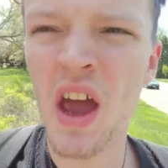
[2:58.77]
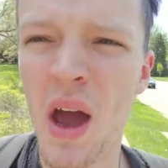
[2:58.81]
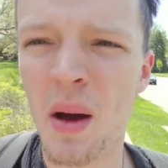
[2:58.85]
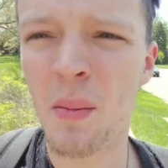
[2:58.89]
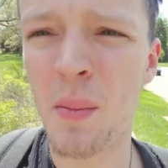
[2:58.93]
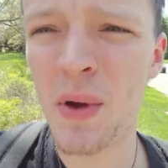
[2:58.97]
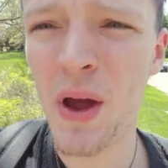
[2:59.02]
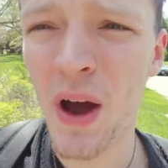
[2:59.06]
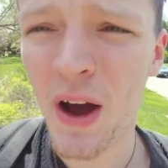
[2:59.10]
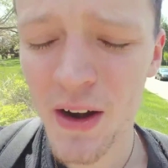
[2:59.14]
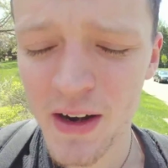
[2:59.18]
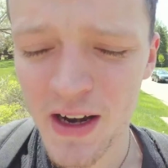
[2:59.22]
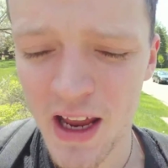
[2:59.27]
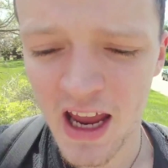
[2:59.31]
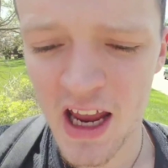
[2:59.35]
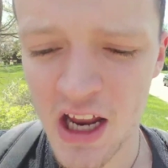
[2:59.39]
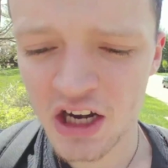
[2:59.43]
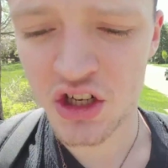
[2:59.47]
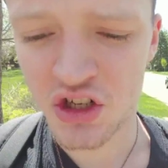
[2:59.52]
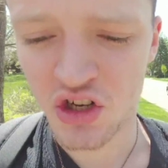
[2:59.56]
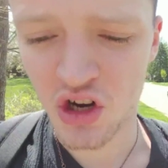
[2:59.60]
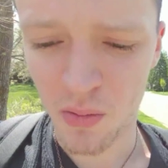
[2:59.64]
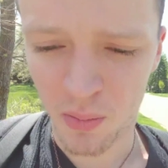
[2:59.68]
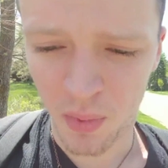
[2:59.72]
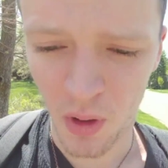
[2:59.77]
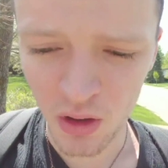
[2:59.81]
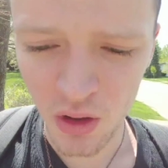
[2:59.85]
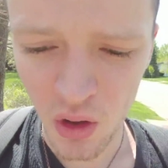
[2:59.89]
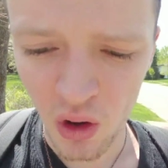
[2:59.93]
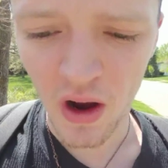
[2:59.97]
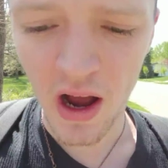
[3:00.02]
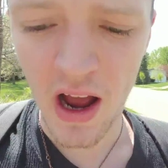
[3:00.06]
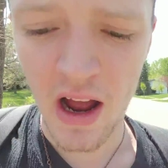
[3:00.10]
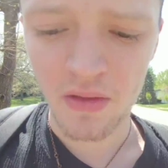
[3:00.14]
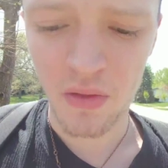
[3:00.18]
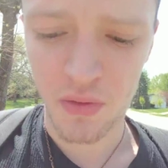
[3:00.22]
And beyond age group, I'll
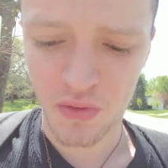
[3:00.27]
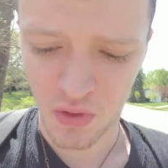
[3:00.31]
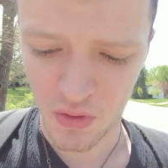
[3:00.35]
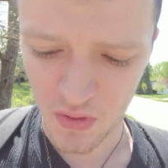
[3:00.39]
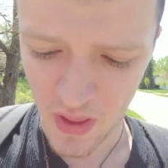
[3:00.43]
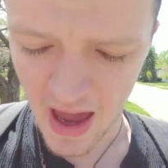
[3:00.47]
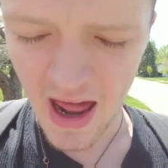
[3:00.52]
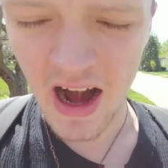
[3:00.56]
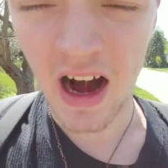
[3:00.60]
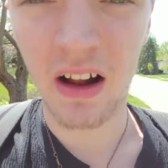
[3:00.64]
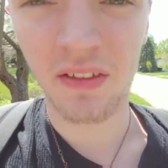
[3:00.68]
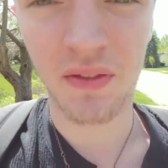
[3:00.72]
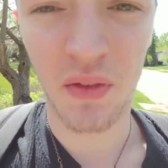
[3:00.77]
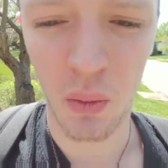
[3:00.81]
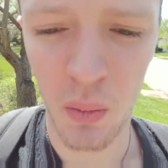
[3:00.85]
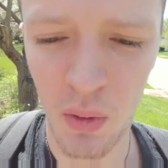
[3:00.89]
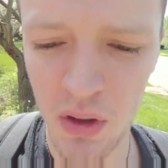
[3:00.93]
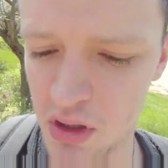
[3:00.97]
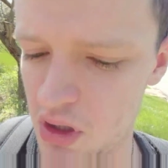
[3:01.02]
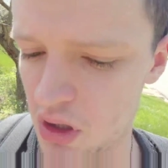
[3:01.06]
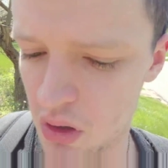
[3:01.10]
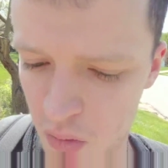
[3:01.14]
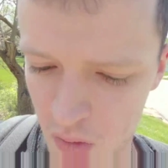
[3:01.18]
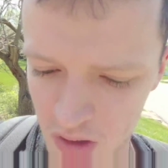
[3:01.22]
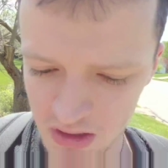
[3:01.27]
go ahead and throw that out the window